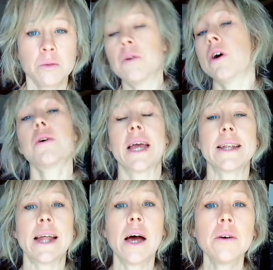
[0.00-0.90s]
Okay,
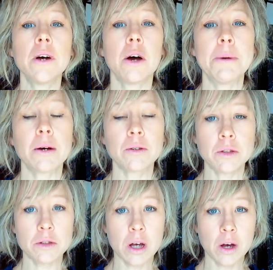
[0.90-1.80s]
now about
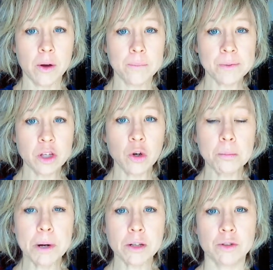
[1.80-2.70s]
your
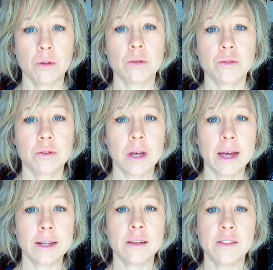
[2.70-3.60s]
bottles
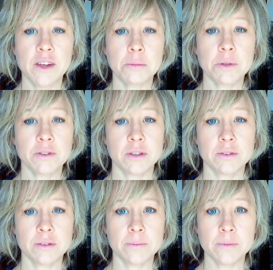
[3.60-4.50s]
and thermoses.